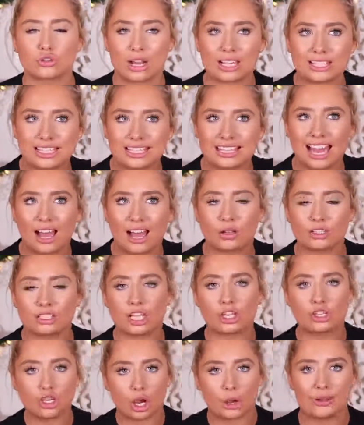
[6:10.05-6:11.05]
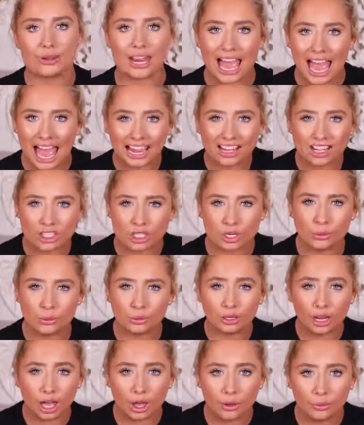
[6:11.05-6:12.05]
dressing gowns that don't hang
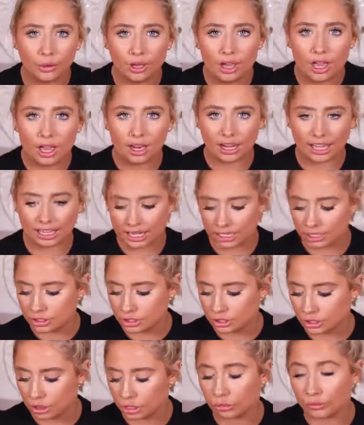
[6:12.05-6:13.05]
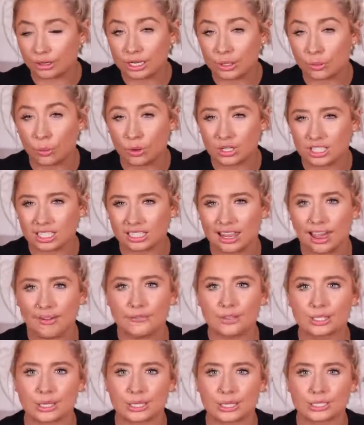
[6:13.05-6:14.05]
too low, like it's 3/4
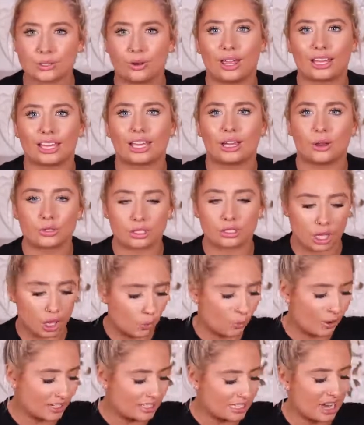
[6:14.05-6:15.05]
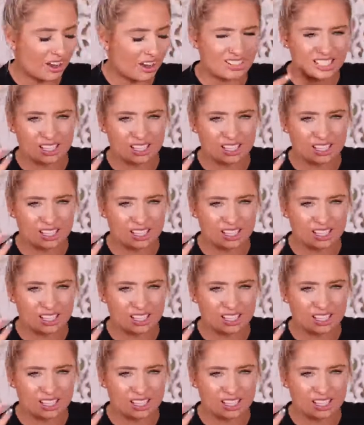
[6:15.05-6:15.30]
length, so it's not like it goes the whole way down,